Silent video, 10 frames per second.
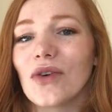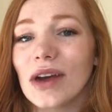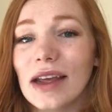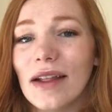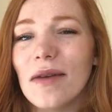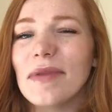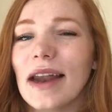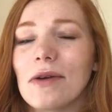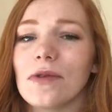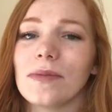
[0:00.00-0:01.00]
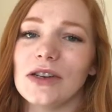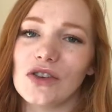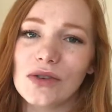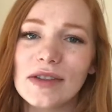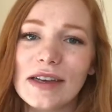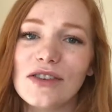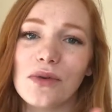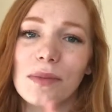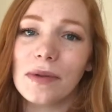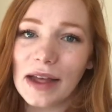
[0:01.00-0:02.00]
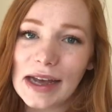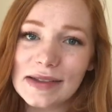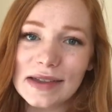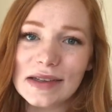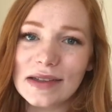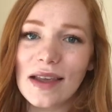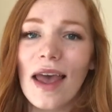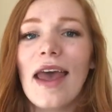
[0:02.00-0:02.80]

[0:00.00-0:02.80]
curriculum that I will be choosing to replace this.